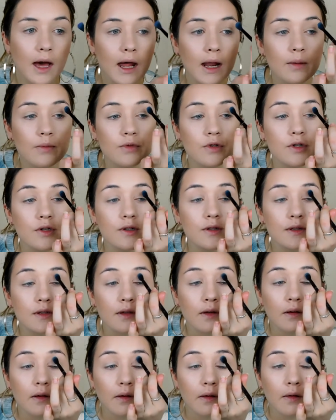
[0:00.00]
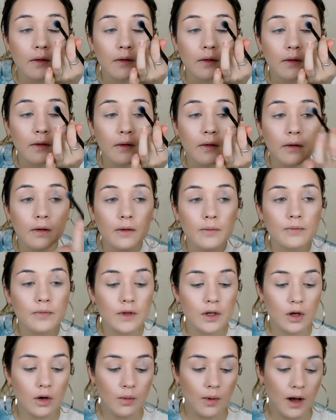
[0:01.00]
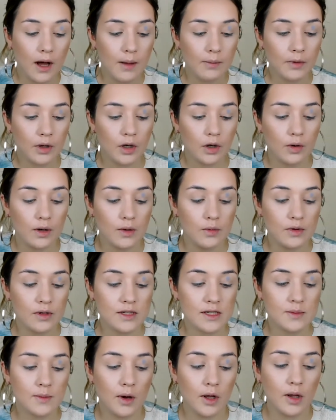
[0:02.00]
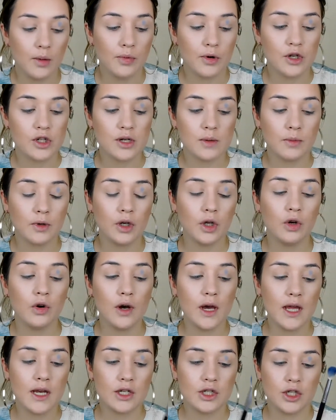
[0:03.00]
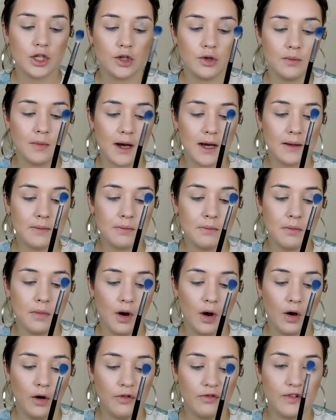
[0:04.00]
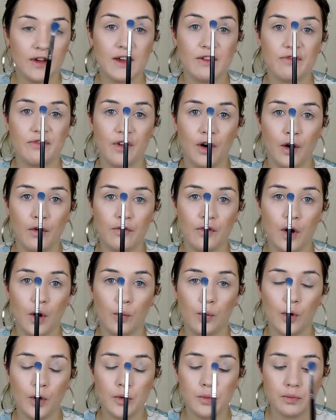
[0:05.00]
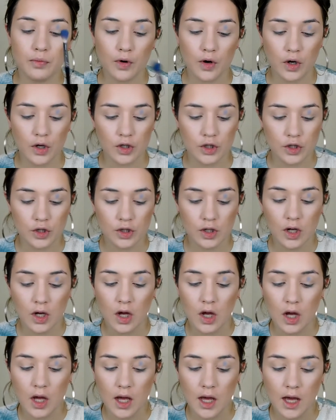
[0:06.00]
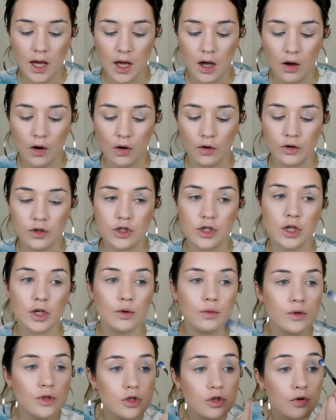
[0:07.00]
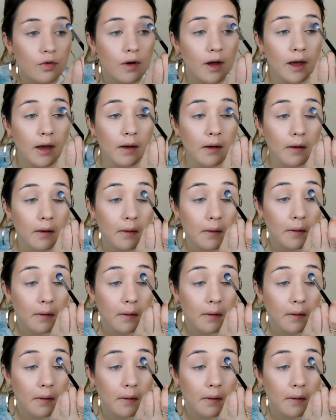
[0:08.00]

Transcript: I'm just, you know what, I'm going to go in with a smaller brush. I'm going to go into my Morphe 441 brush onto Trick.